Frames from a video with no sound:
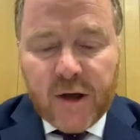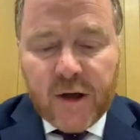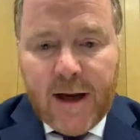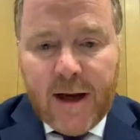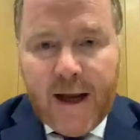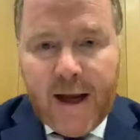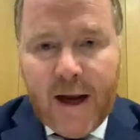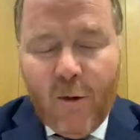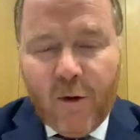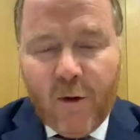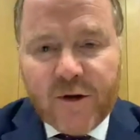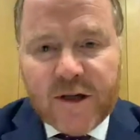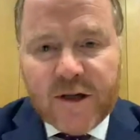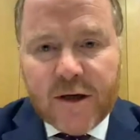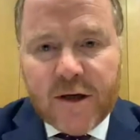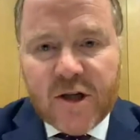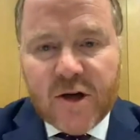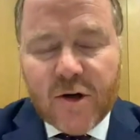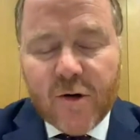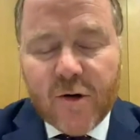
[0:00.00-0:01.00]
And I wanted
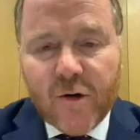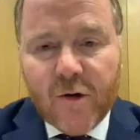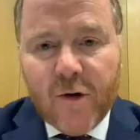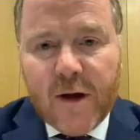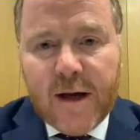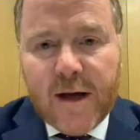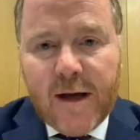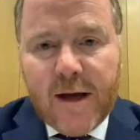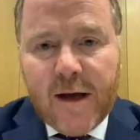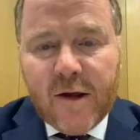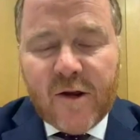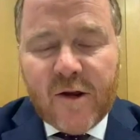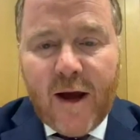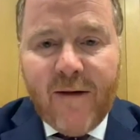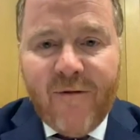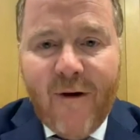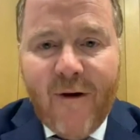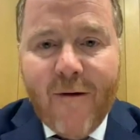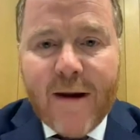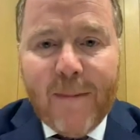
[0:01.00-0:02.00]
to say a
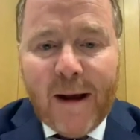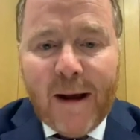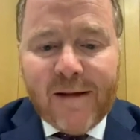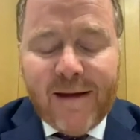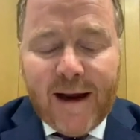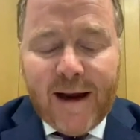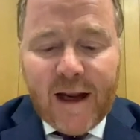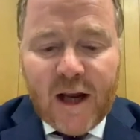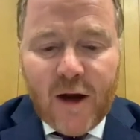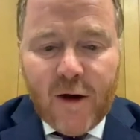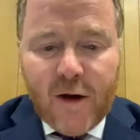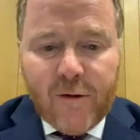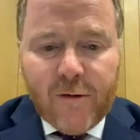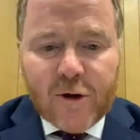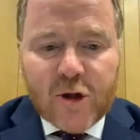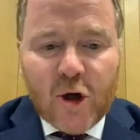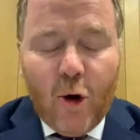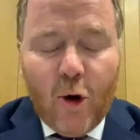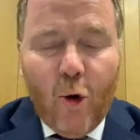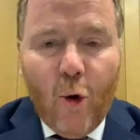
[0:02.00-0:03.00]
very big thank you
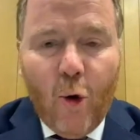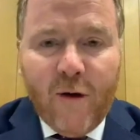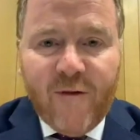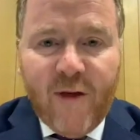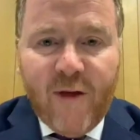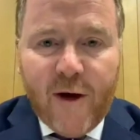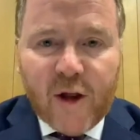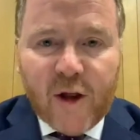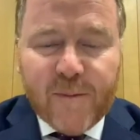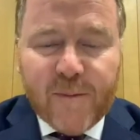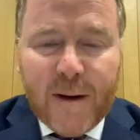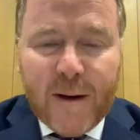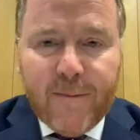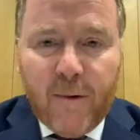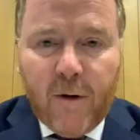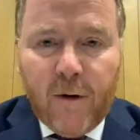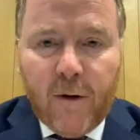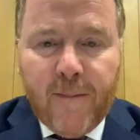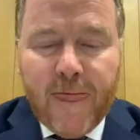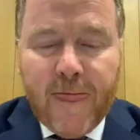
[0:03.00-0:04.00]
to all of those
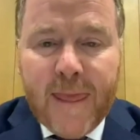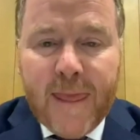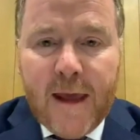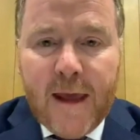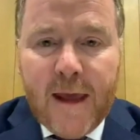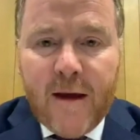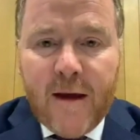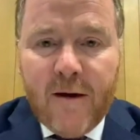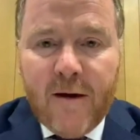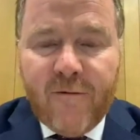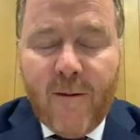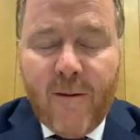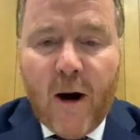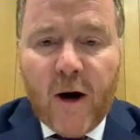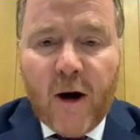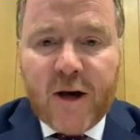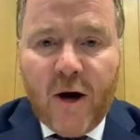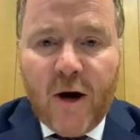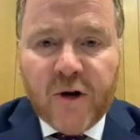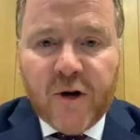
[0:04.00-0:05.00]
people, from our
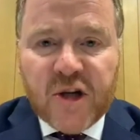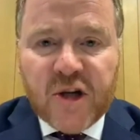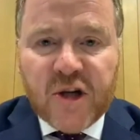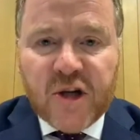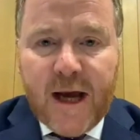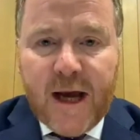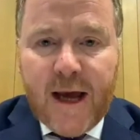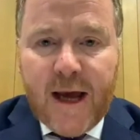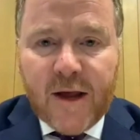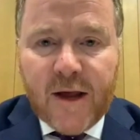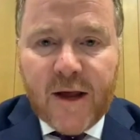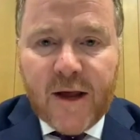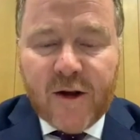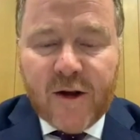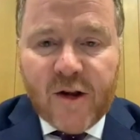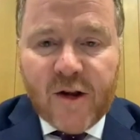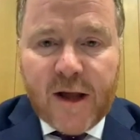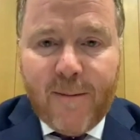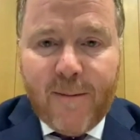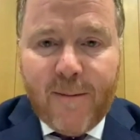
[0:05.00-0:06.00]
co-chairs, Jose
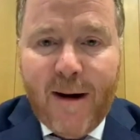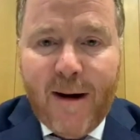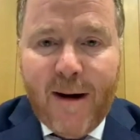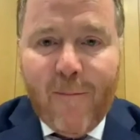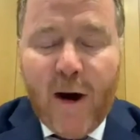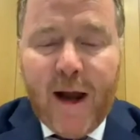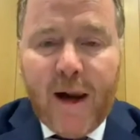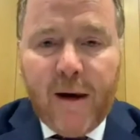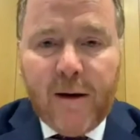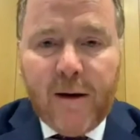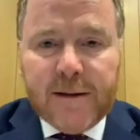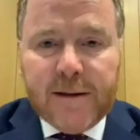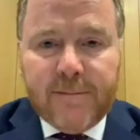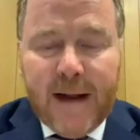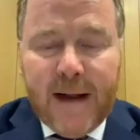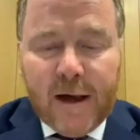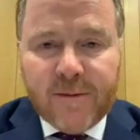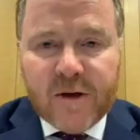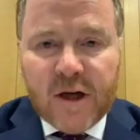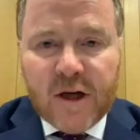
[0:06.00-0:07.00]
Manuel, Malcolm
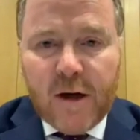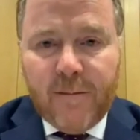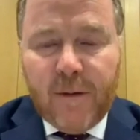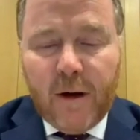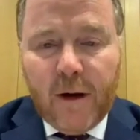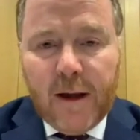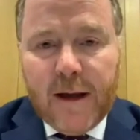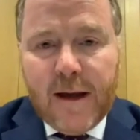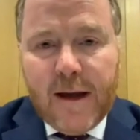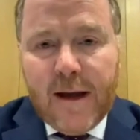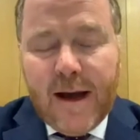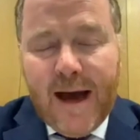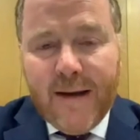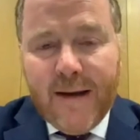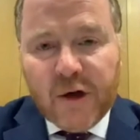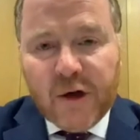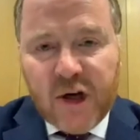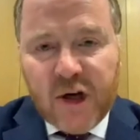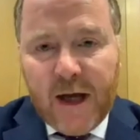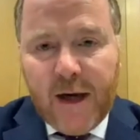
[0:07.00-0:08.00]
Turnbull and
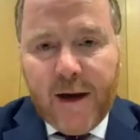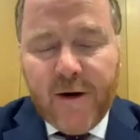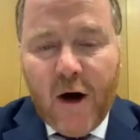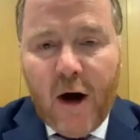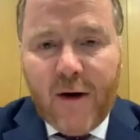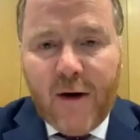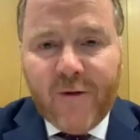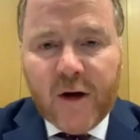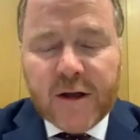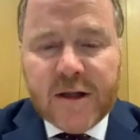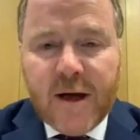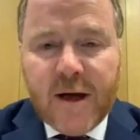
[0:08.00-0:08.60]
Michelle in Harvard,